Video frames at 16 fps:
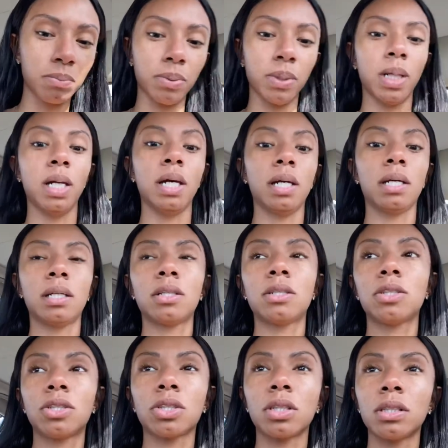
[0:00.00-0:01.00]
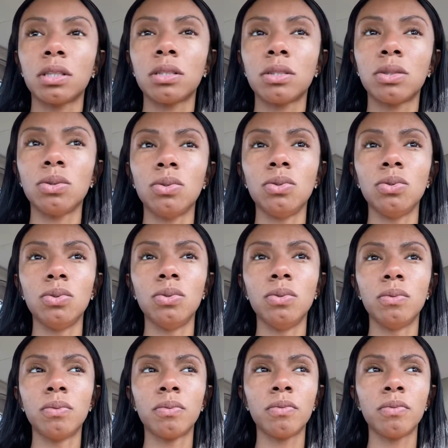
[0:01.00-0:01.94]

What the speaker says: but just to